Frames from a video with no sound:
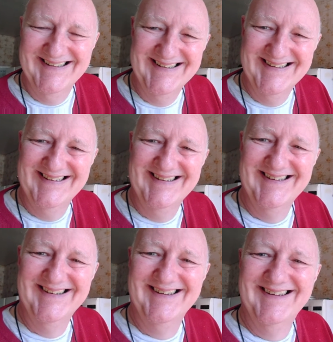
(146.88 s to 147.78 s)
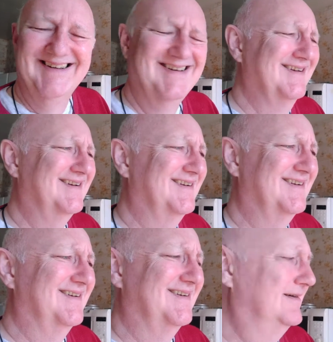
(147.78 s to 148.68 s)
What's Forrest Gump's
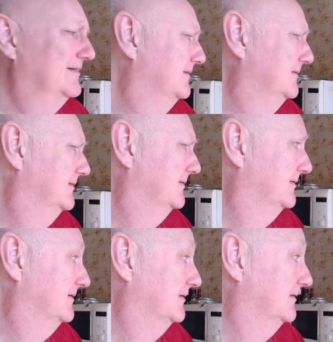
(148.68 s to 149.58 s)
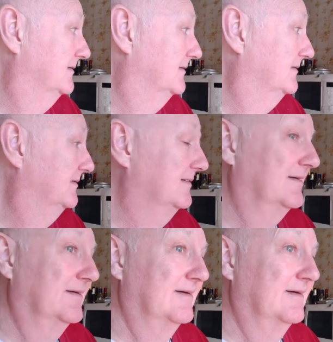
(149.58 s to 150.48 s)
password? One forest
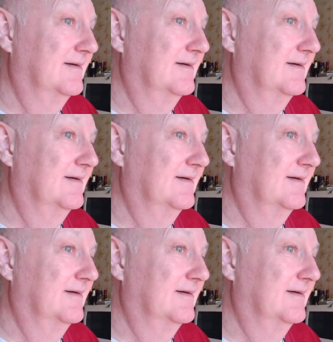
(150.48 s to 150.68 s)
one.